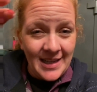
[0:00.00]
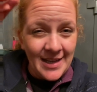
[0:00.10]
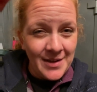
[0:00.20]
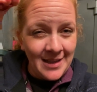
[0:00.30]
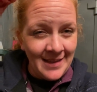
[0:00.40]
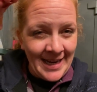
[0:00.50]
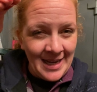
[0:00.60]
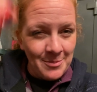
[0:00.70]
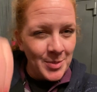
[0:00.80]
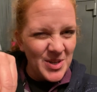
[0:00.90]
you know, and a
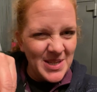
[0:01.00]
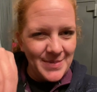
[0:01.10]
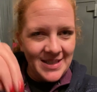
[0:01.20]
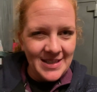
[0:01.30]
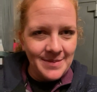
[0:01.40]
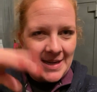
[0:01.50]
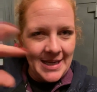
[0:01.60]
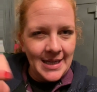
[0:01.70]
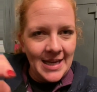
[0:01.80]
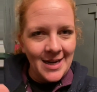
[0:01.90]
lamp or something to
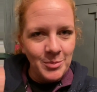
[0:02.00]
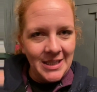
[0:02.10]
make it kind of